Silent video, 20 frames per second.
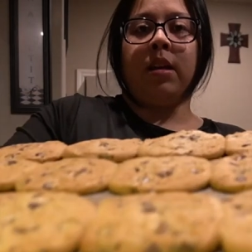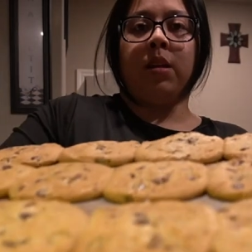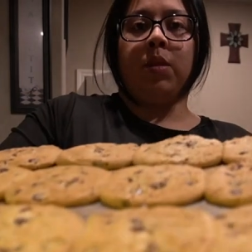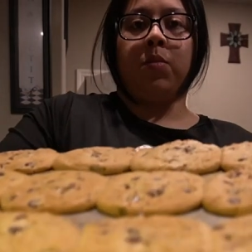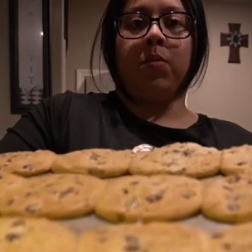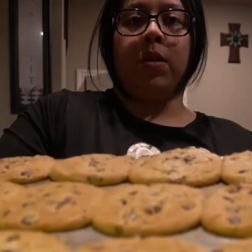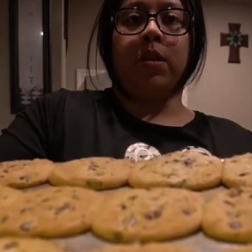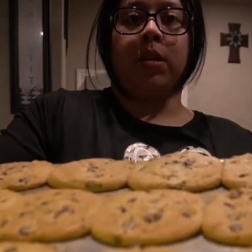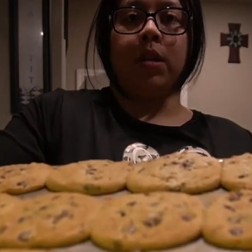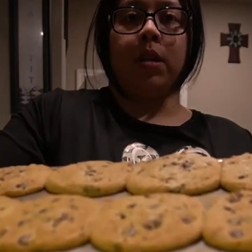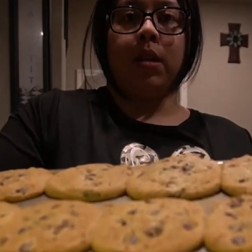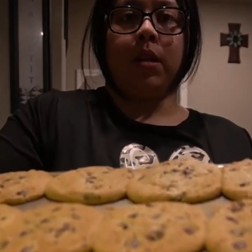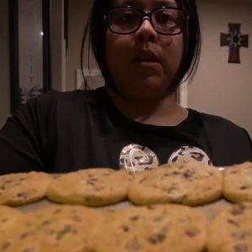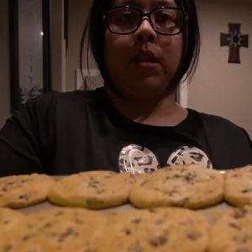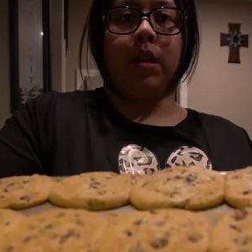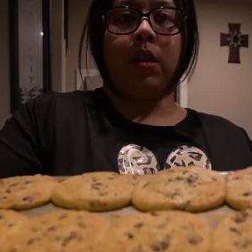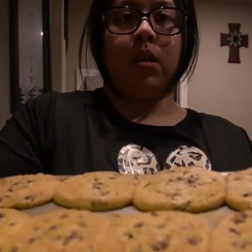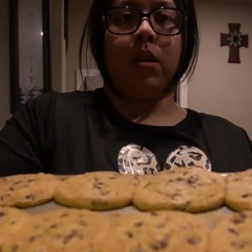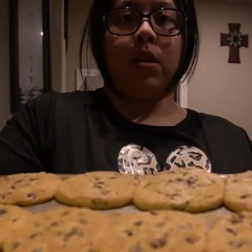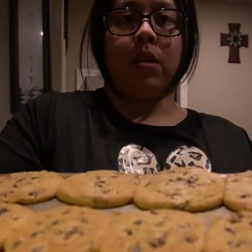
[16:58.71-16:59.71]
is what
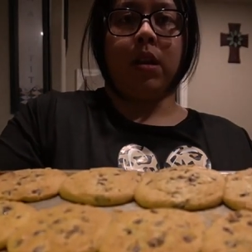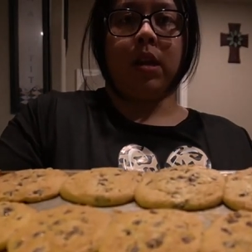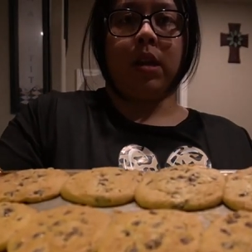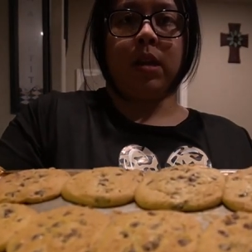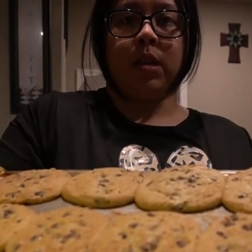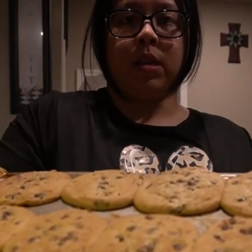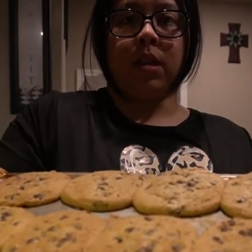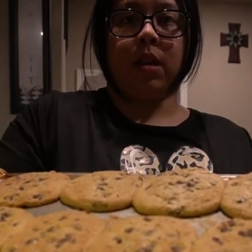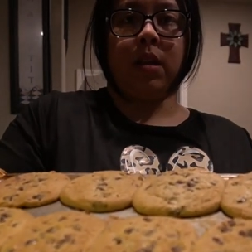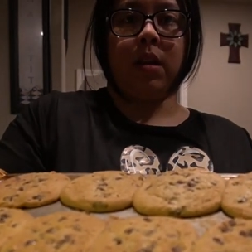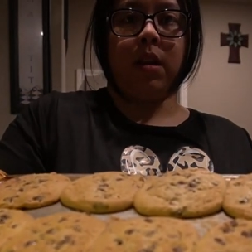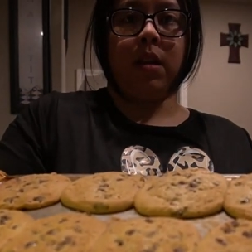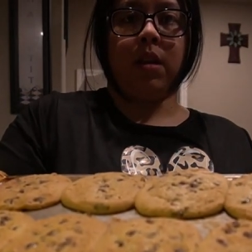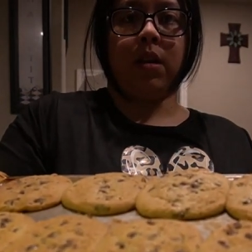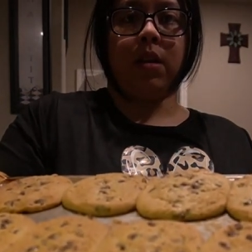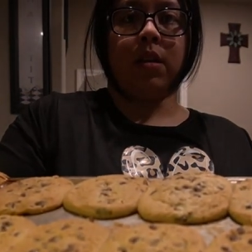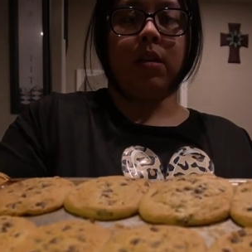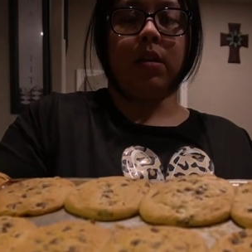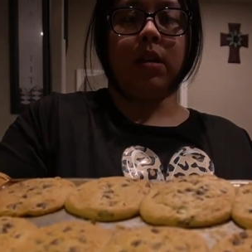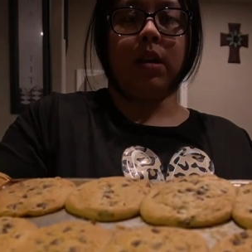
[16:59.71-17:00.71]
the cookies
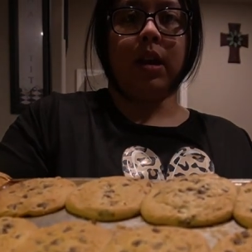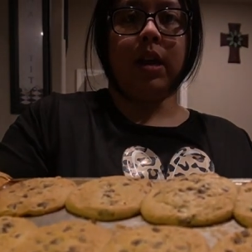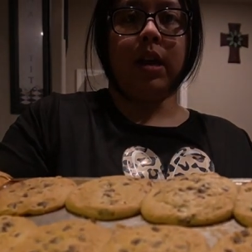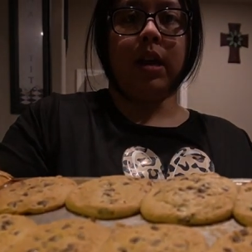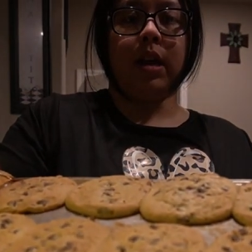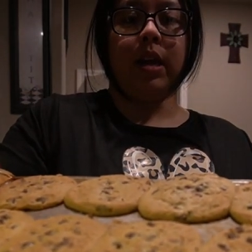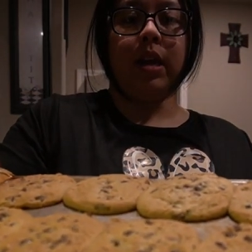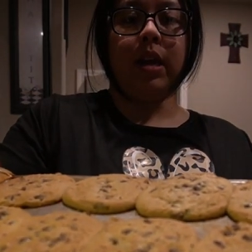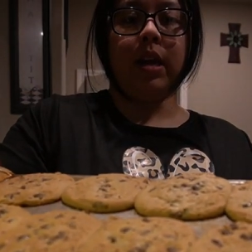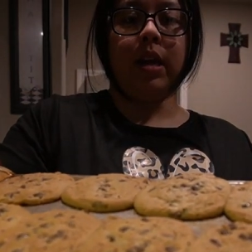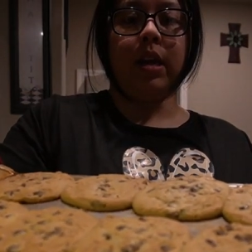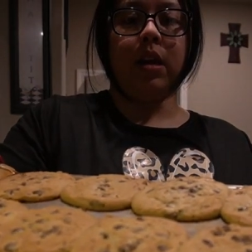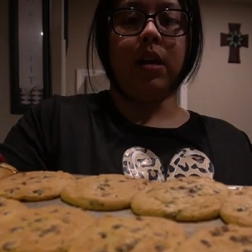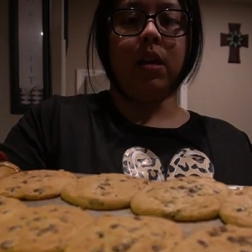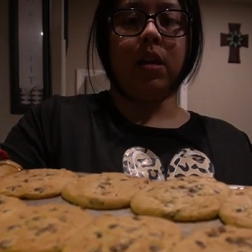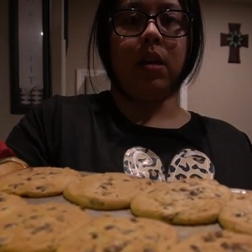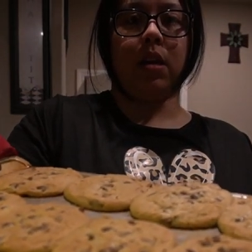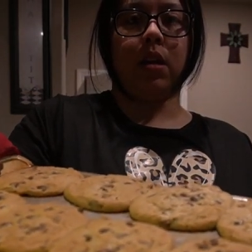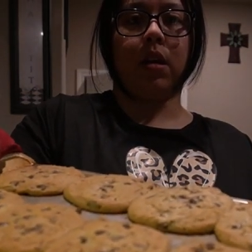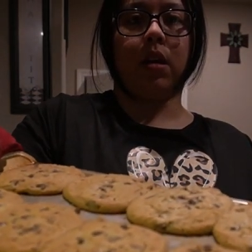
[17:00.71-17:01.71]
look
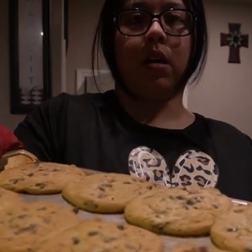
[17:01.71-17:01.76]
like.